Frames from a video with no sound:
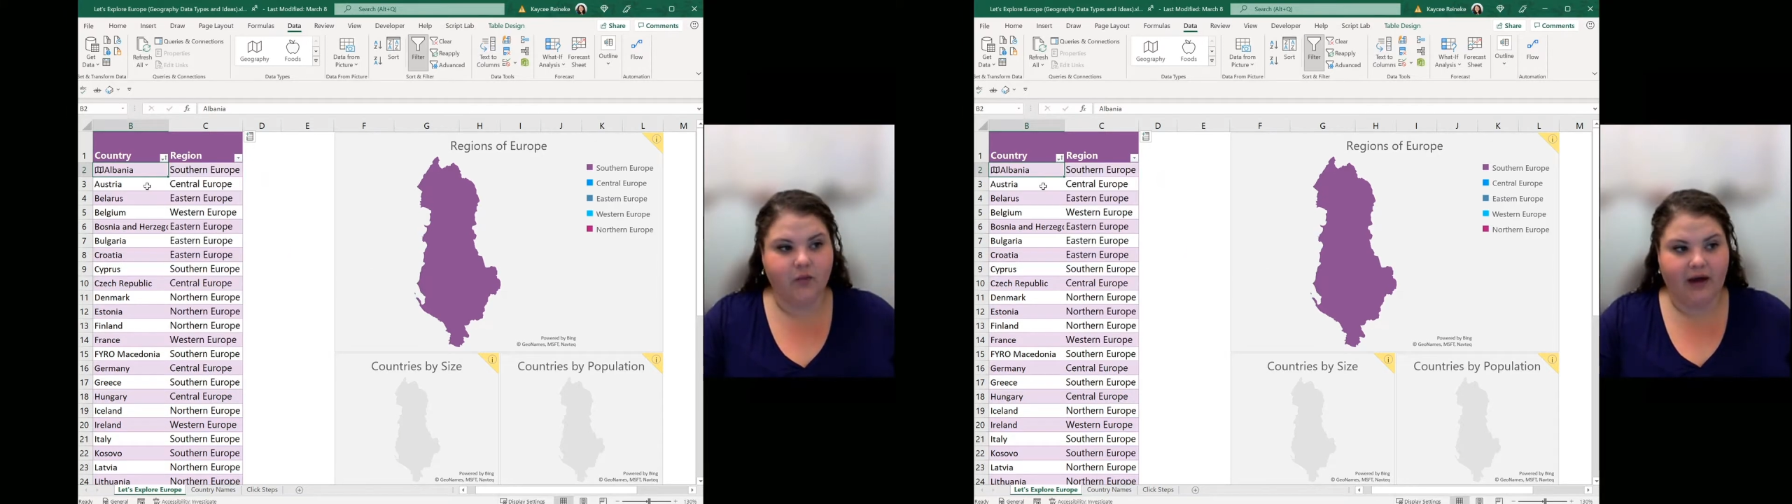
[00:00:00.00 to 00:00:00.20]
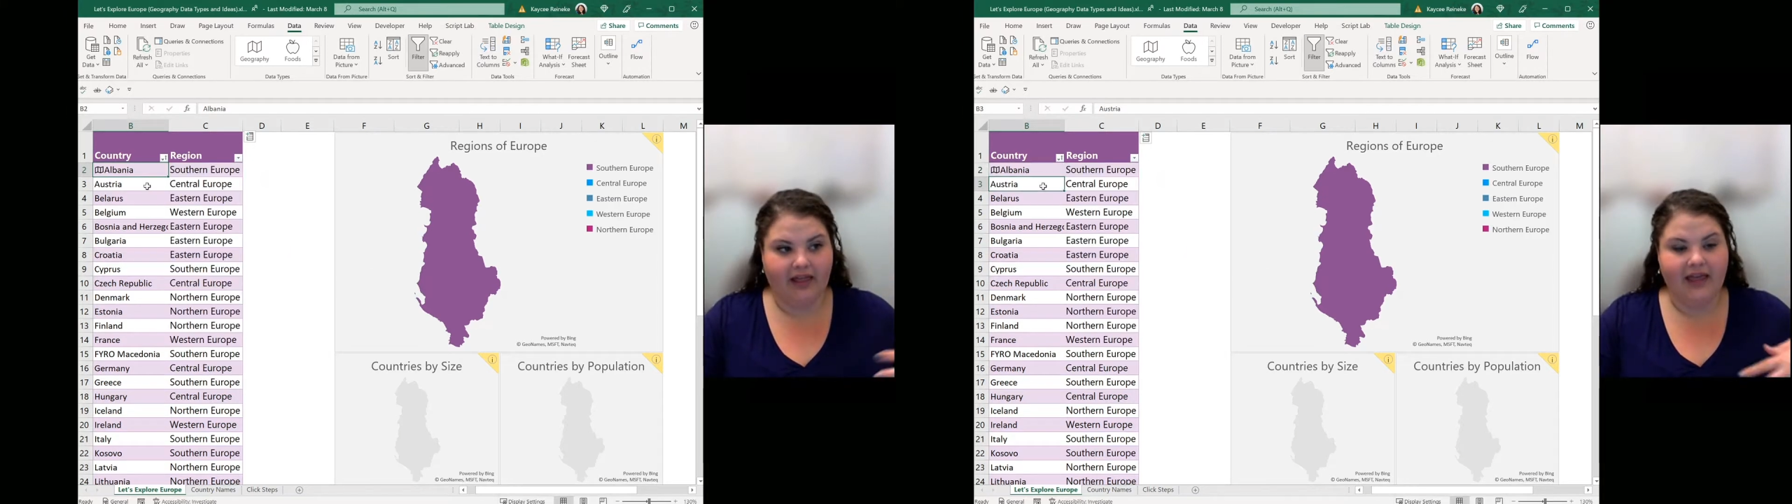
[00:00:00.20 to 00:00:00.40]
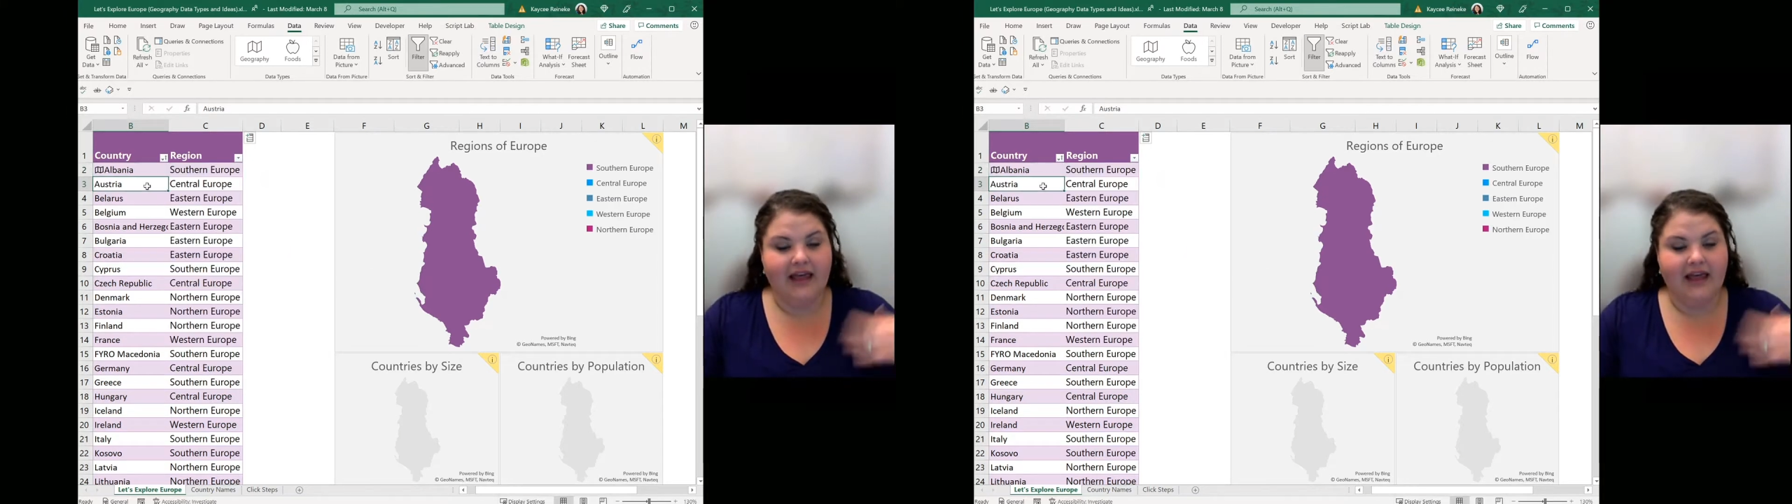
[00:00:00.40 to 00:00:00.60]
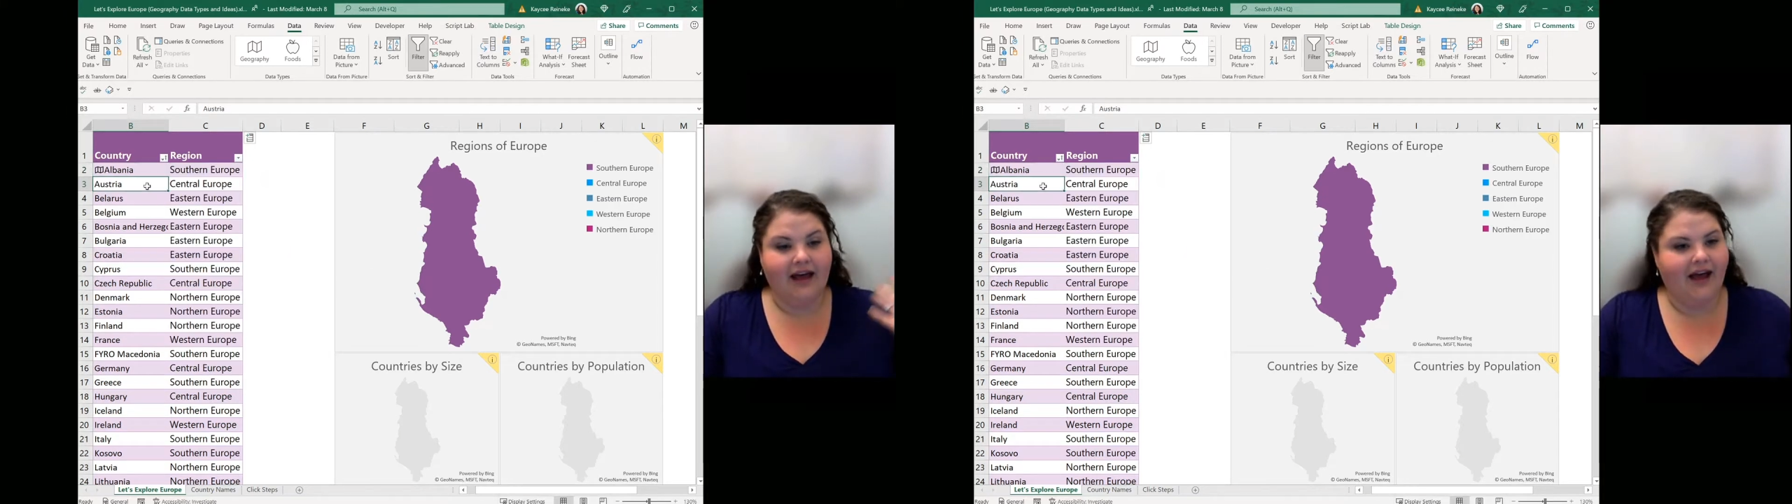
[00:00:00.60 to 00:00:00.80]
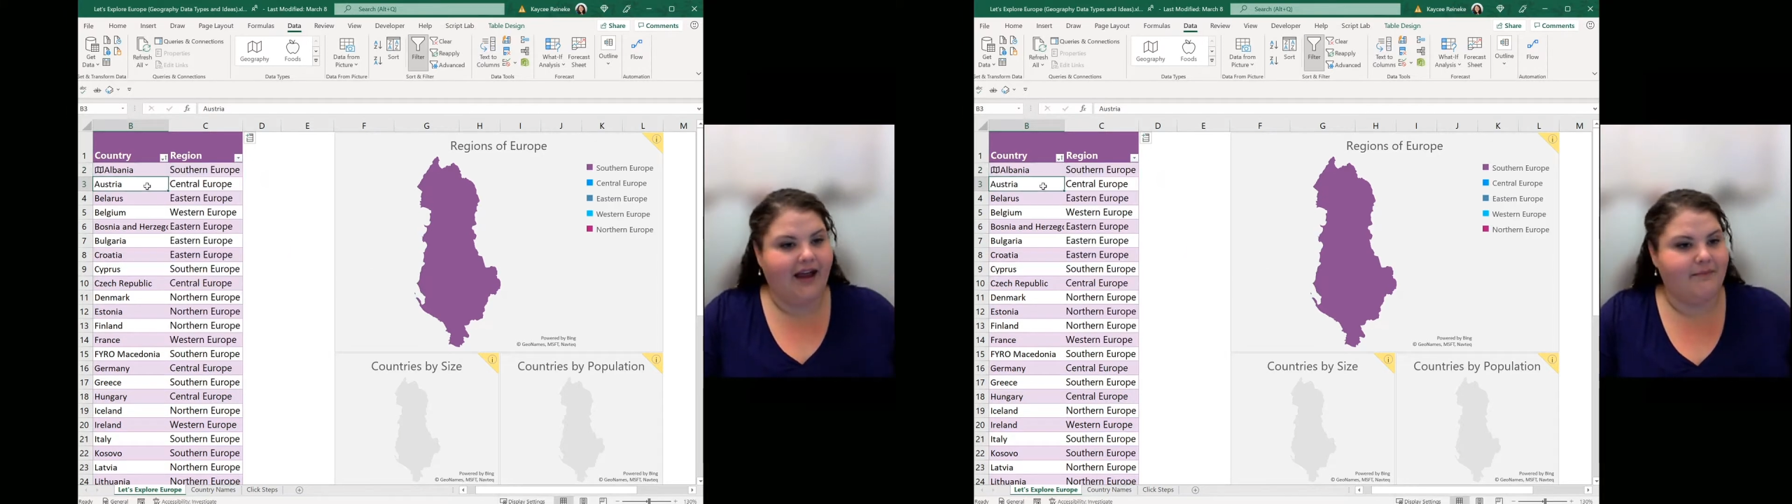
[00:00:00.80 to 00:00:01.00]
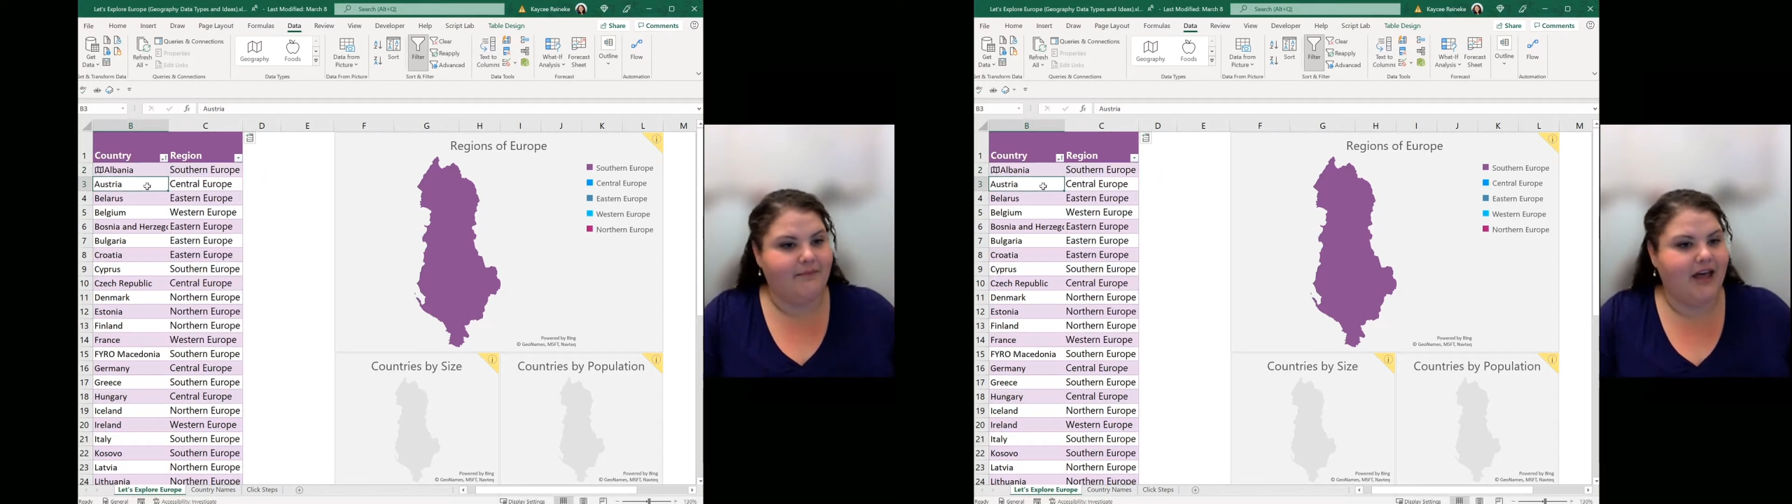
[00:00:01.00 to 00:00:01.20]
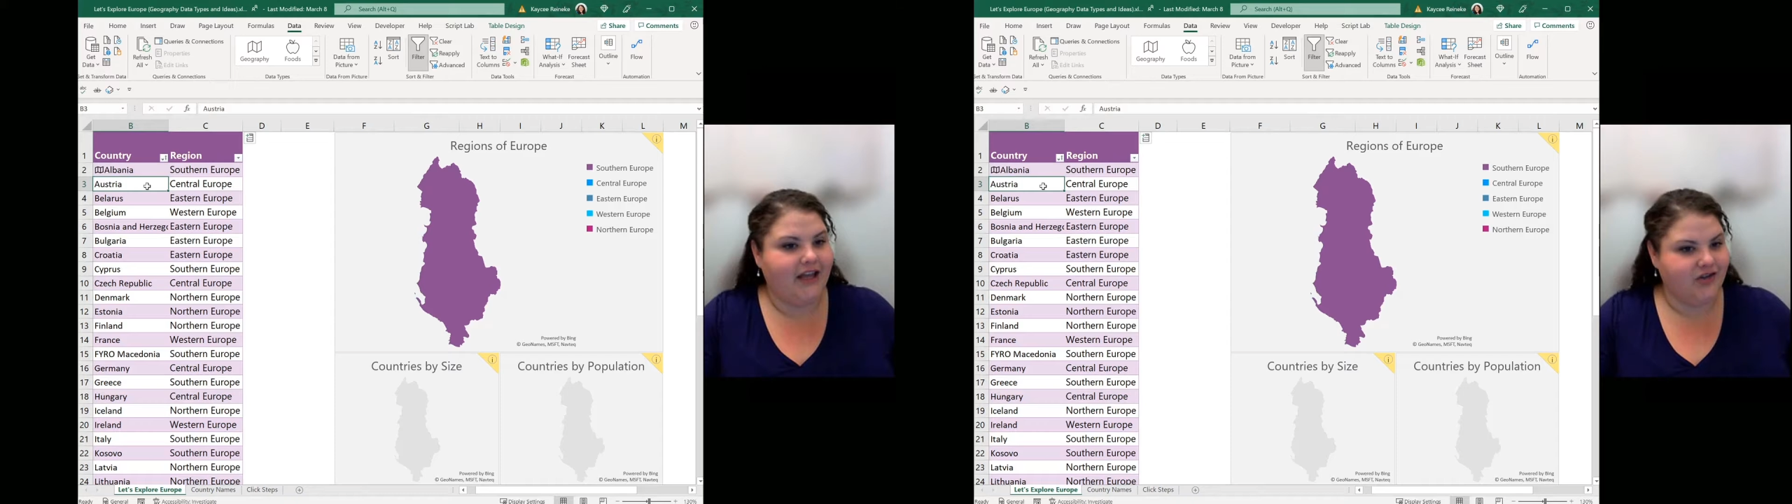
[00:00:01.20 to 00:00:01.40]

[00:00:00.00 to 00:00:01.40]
Well, I'm